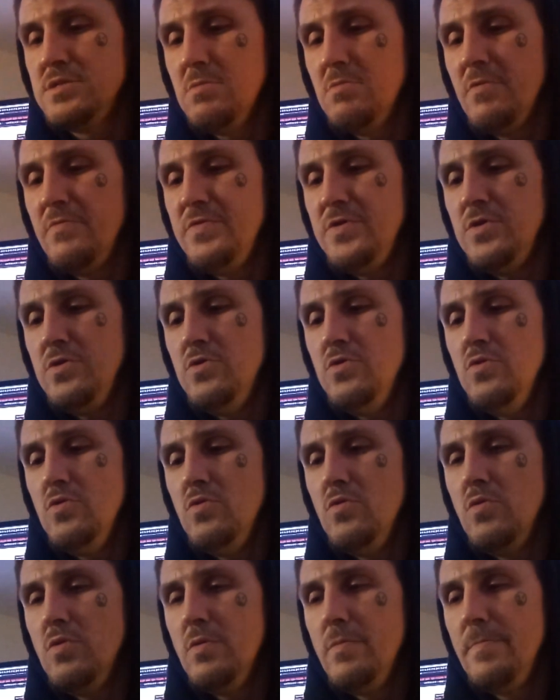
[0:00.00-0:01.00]
of
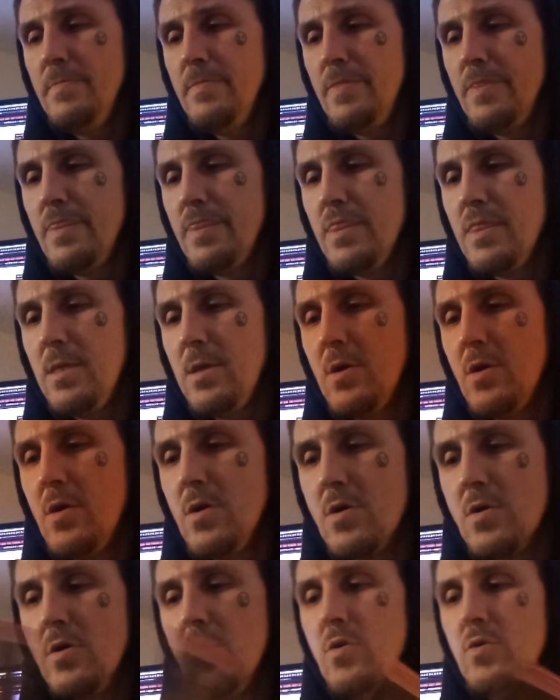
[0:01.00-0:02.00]
you
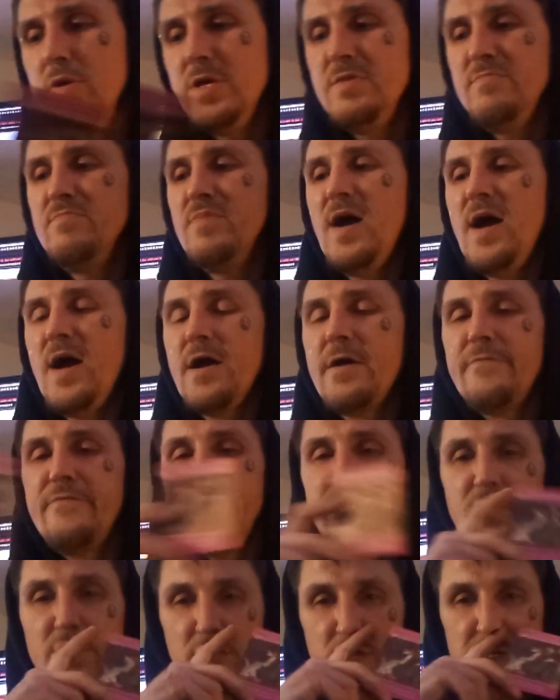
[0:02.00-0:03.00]
are holding back
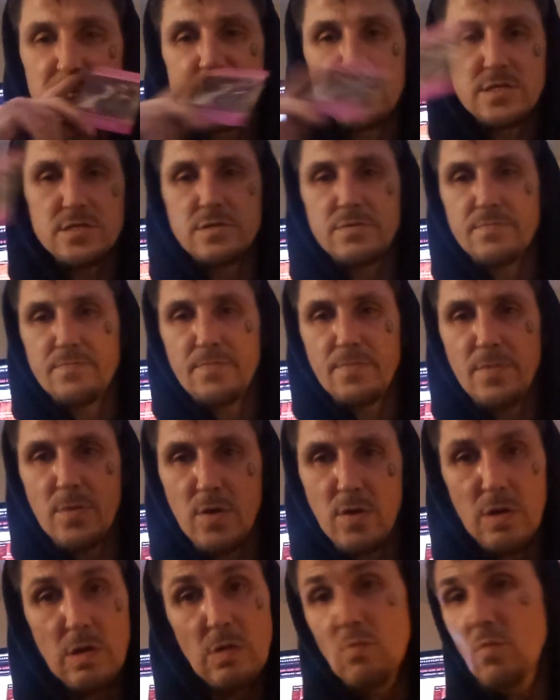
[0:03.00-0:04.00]
feelings
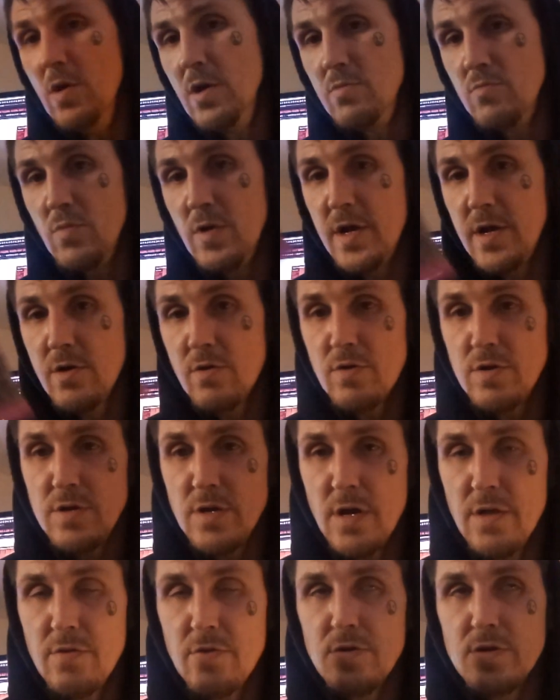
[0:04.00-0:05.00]
in one way or
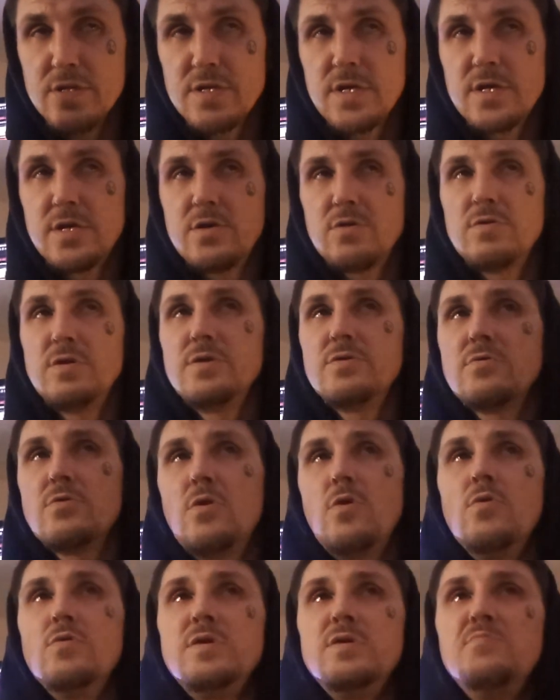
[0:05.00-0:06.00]
another. It's like you're either
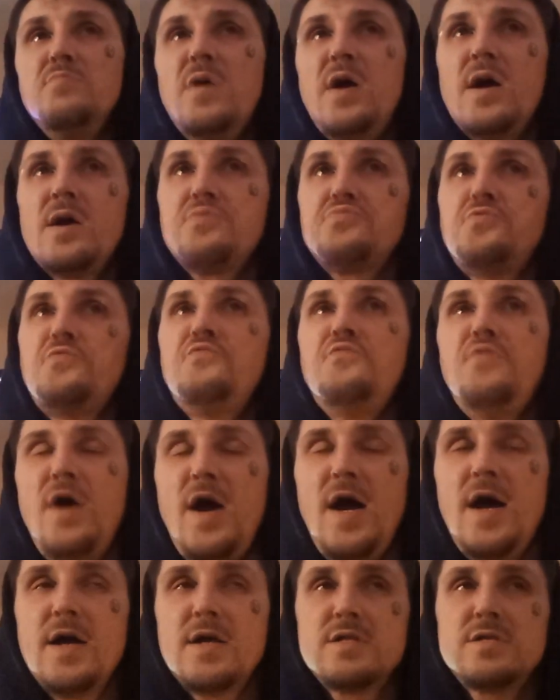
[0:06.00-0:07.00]
holding back the
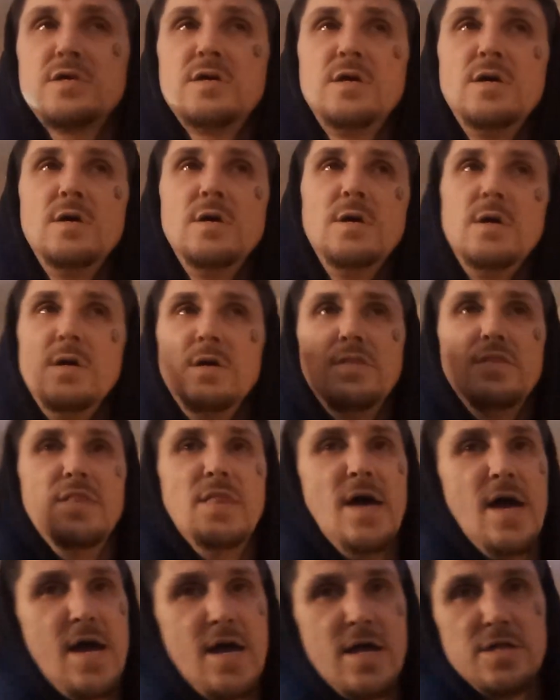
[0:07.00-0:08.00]
fact
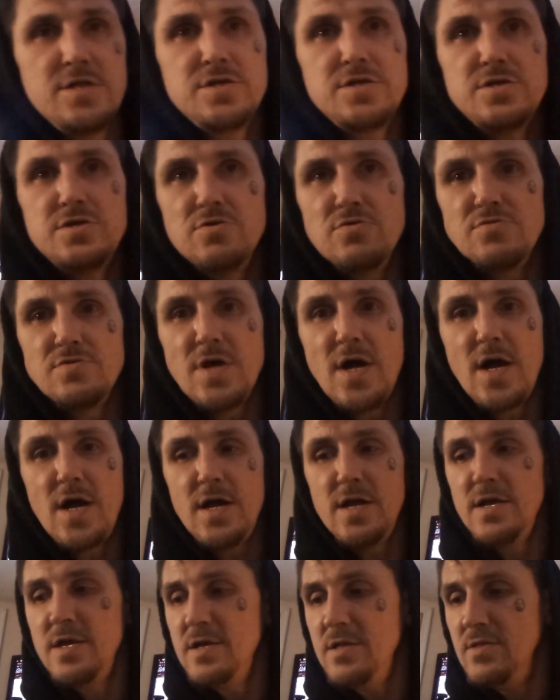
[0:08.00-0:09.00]
that you're
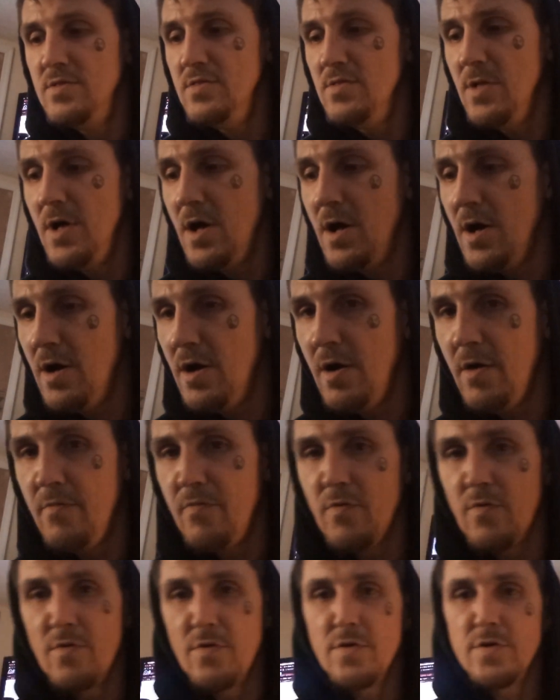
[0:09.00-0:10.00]
not in love,
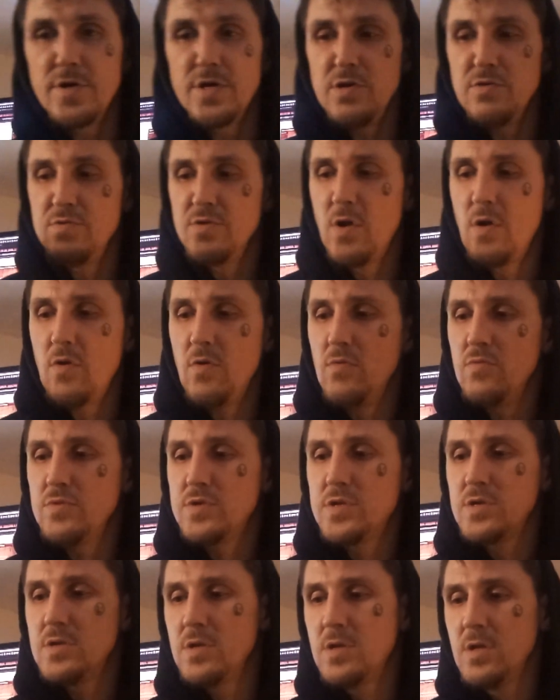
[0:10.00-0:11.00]
or you
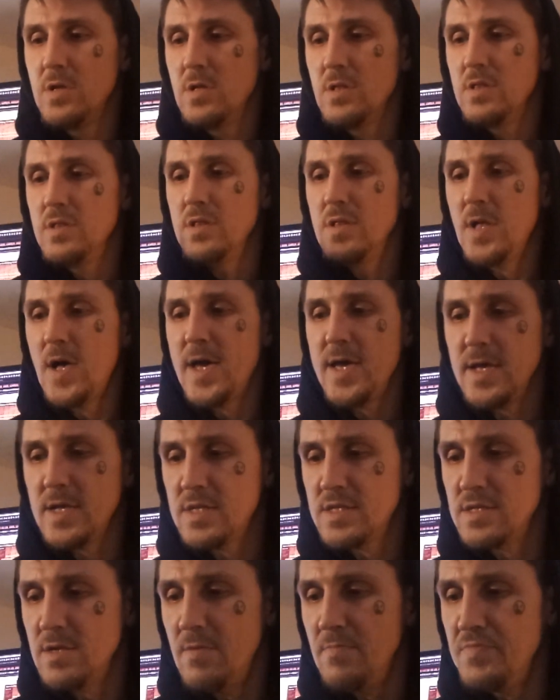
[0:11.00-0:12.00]
don't like
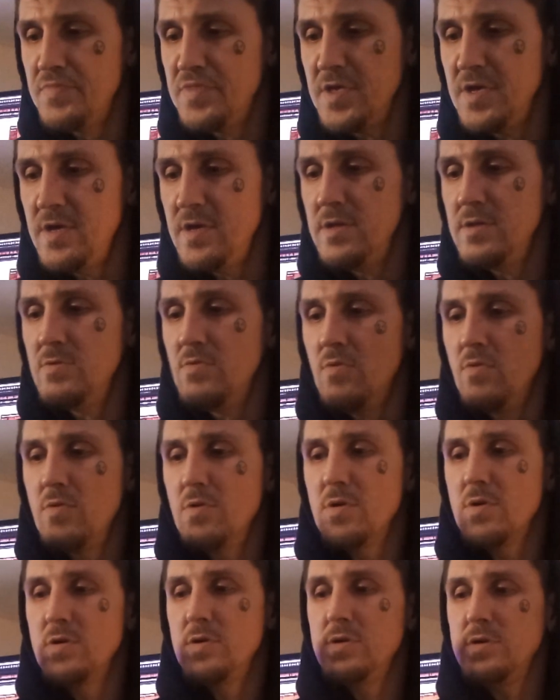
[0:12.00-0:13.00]
something,
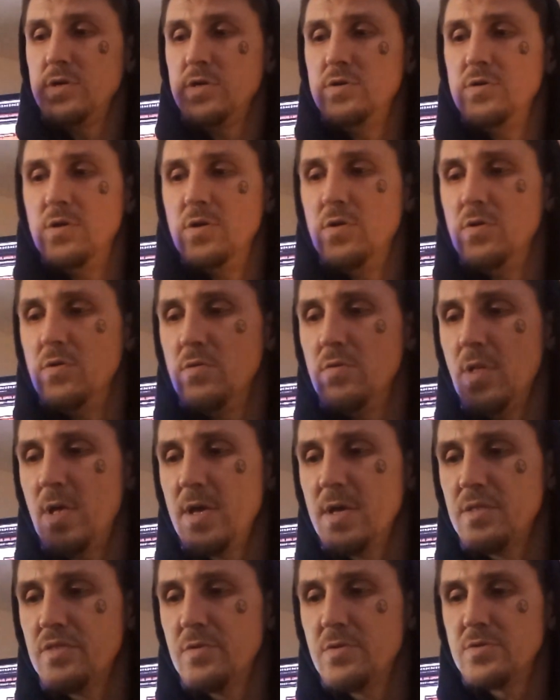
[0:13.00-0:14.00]
or
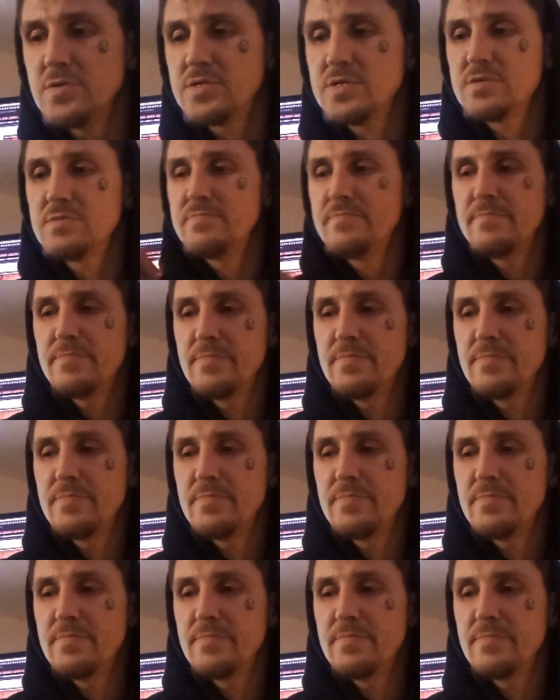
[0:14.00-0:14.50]
like there's